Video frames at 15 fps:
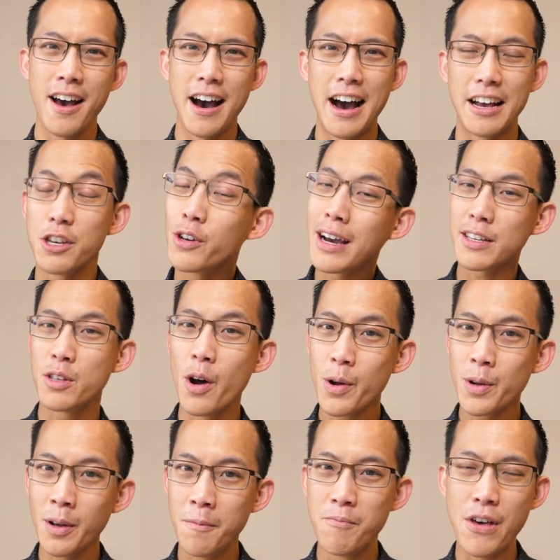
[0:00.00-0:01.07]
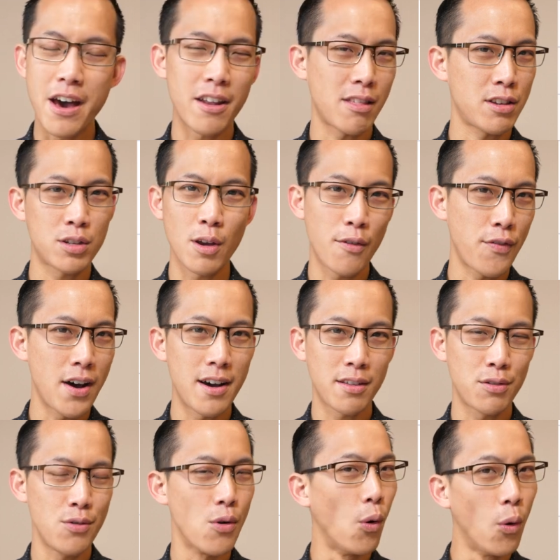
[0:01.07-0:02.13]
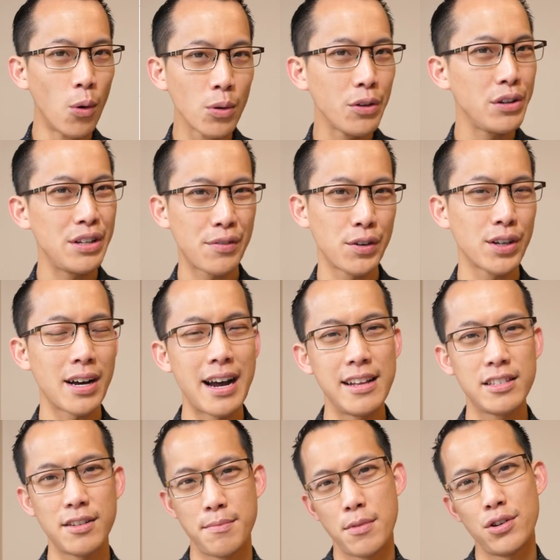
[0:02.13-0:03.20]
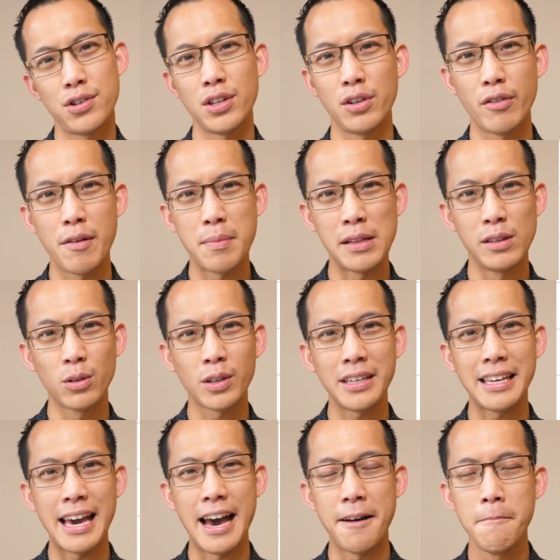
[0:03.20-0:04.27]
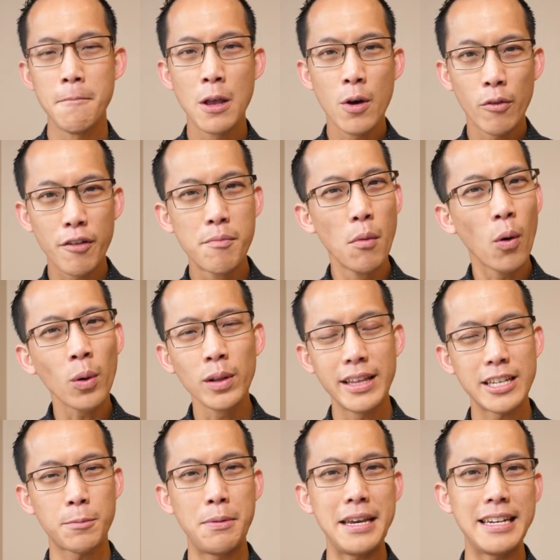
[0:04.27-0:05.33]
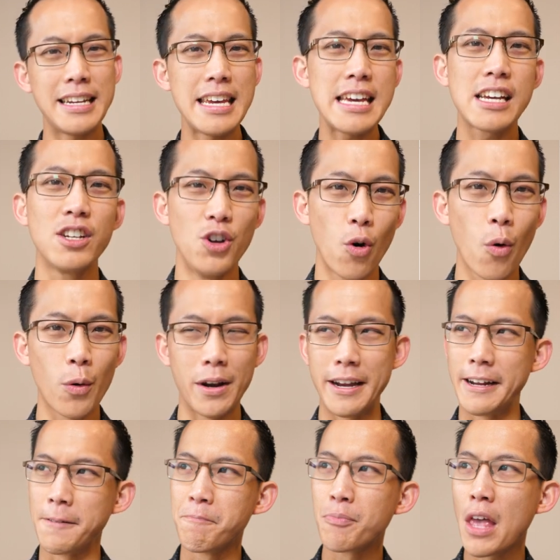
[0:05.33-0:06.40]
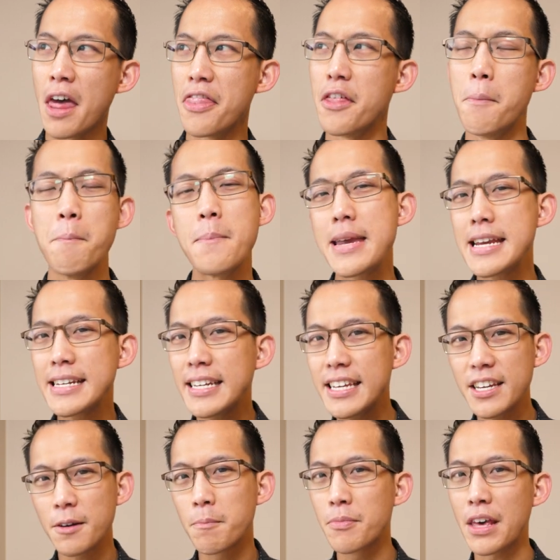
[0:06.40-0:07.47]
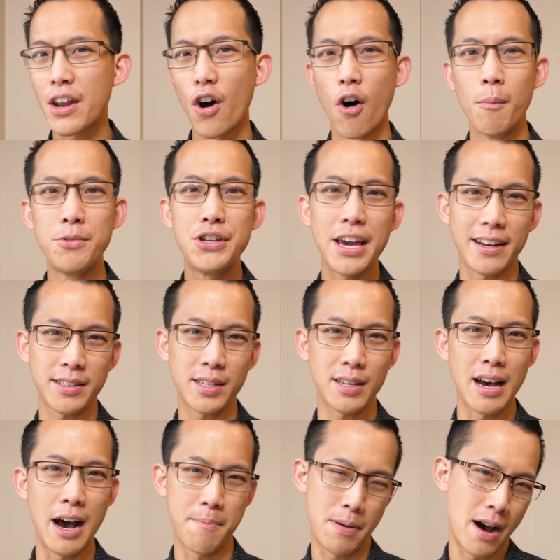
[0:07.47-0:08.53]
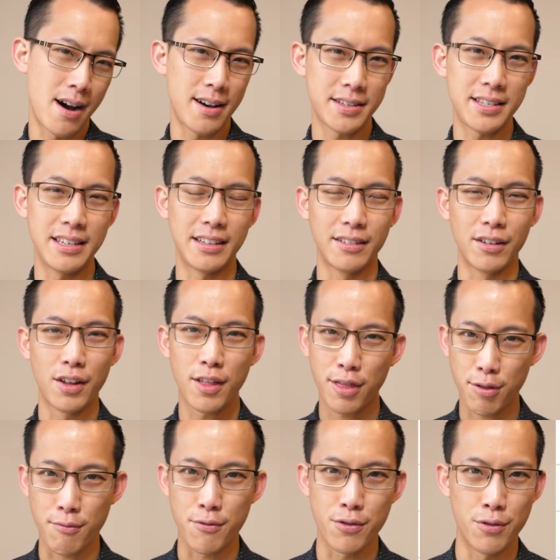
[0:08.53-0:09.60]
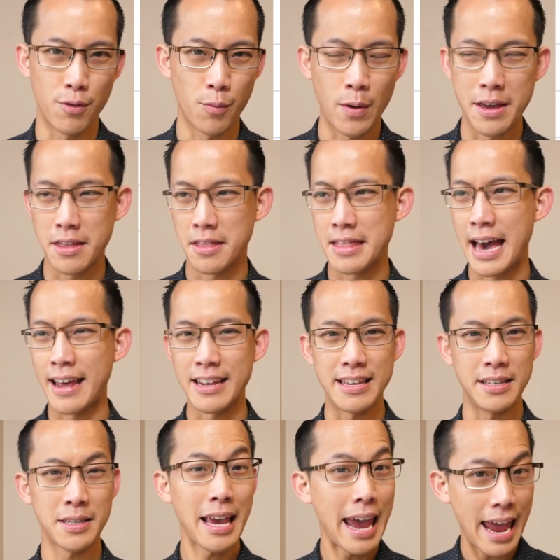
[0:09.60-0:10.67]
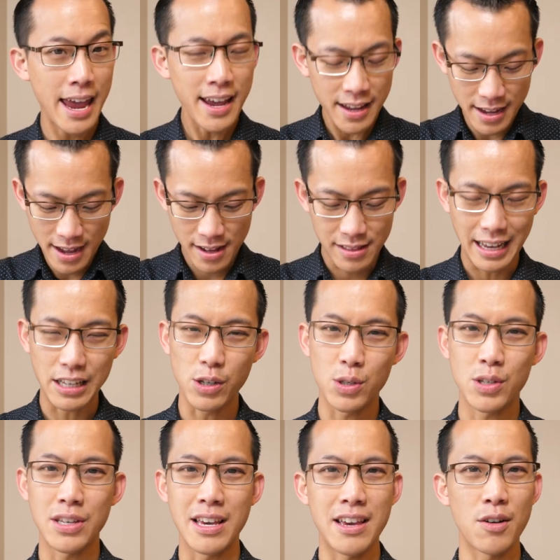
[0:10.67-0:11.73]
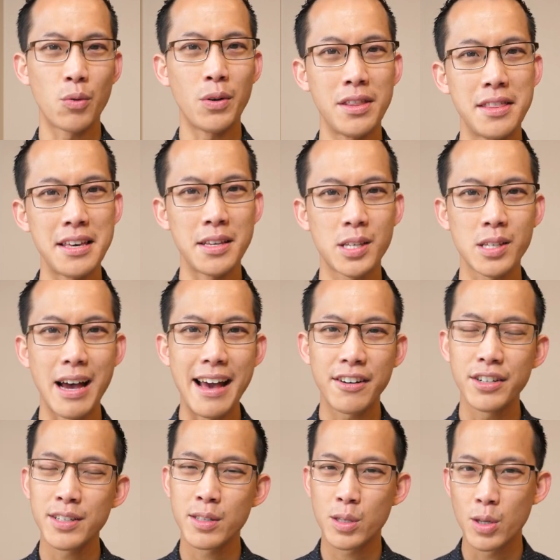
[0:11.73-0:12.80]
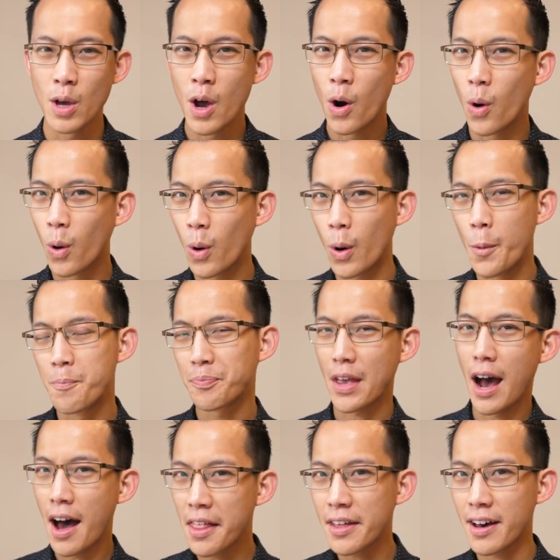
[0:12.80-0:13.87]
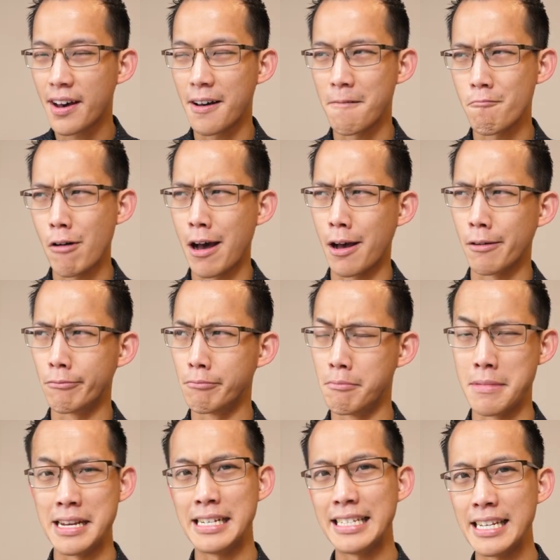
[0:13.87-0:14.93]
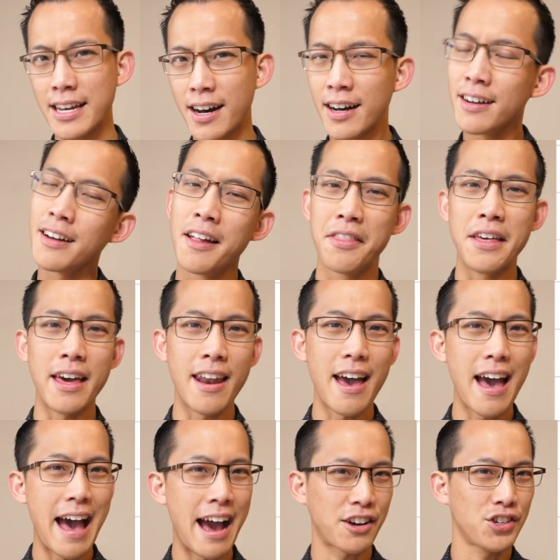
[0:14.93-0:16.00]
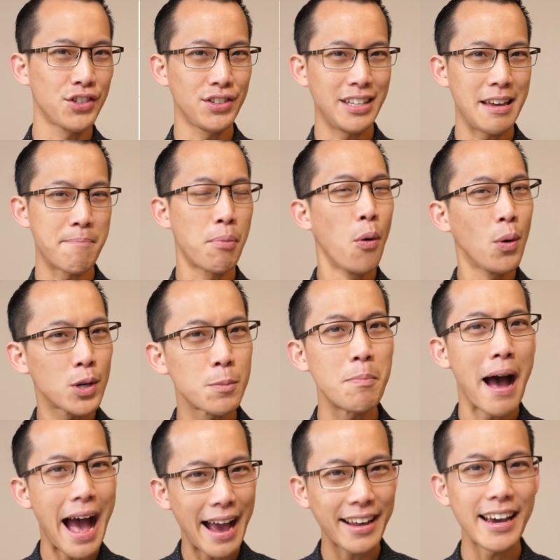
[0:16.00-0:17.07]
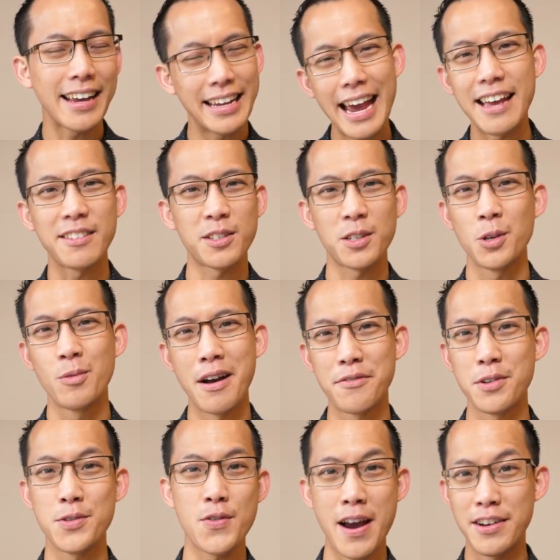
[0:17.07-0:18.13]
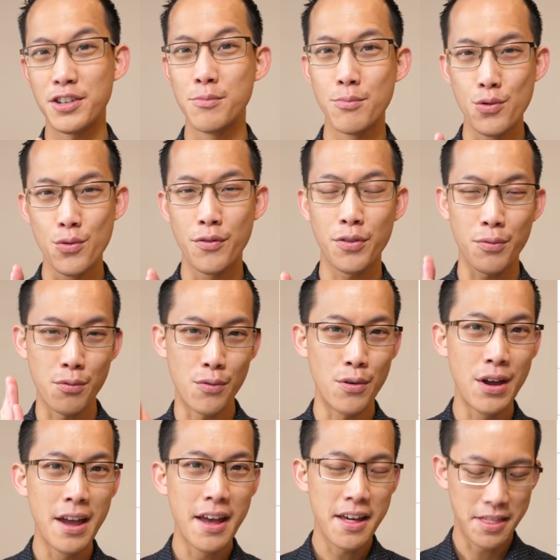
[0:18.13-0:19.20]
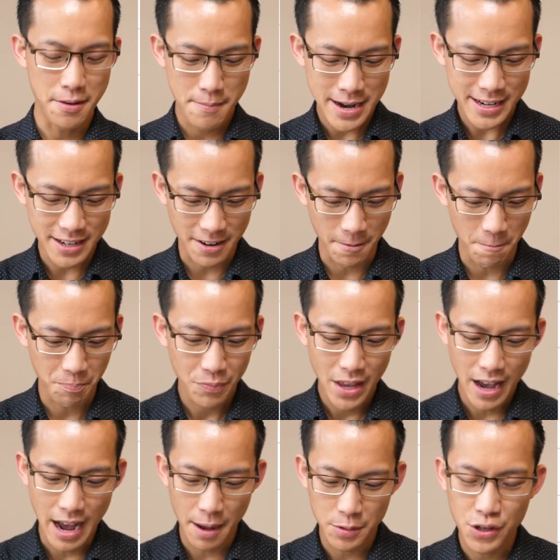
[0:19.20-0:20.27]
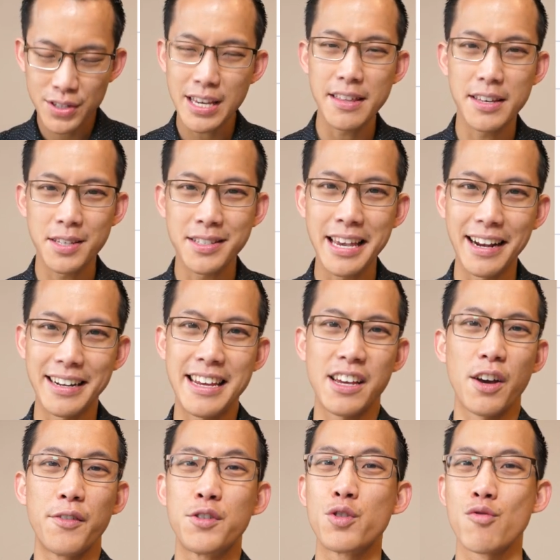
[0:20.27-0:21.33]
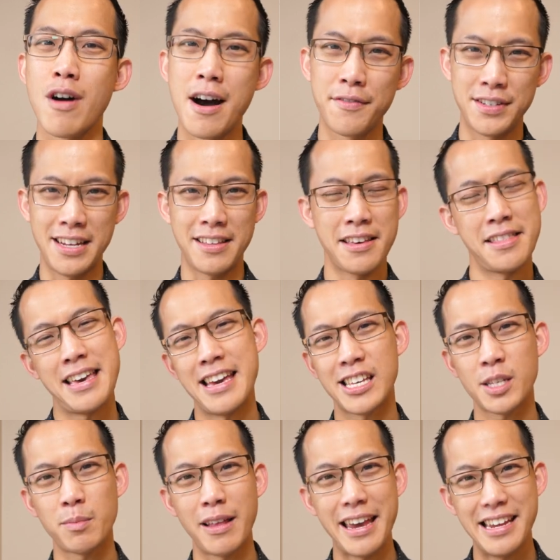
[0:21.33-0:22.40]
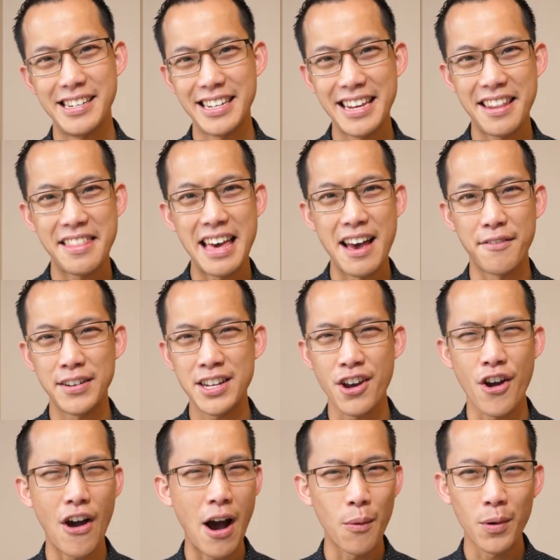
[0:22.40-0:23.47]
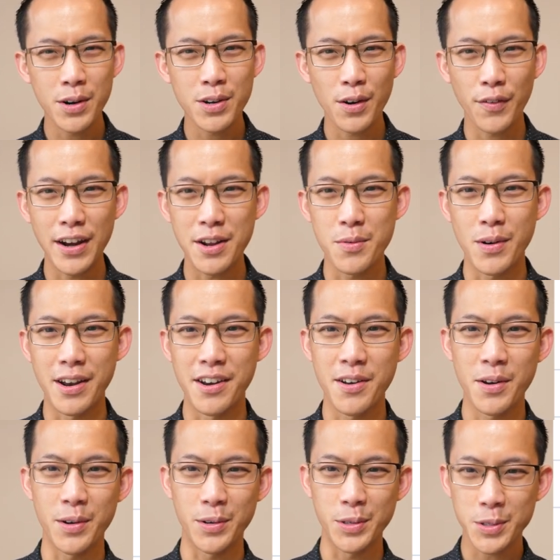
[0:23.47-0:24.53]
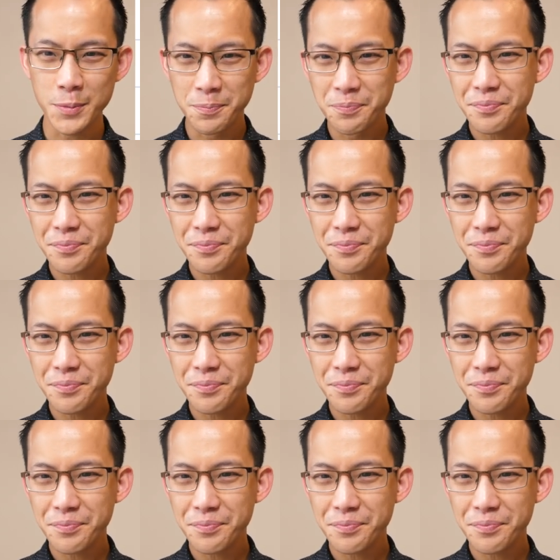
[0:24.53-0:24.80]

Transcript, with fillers: Uh, you guys know that so far through all the different kinds of motion that we've been looking at, we've more or less been ignoring ignoring the medium that objects are passing through, whether that is air, like you see with the cyclists, or other uh, media that actually push back against whoever is trying to move through the medium. Um, you see this technique of drafting that they explained in that video. I wonder if anyone knows.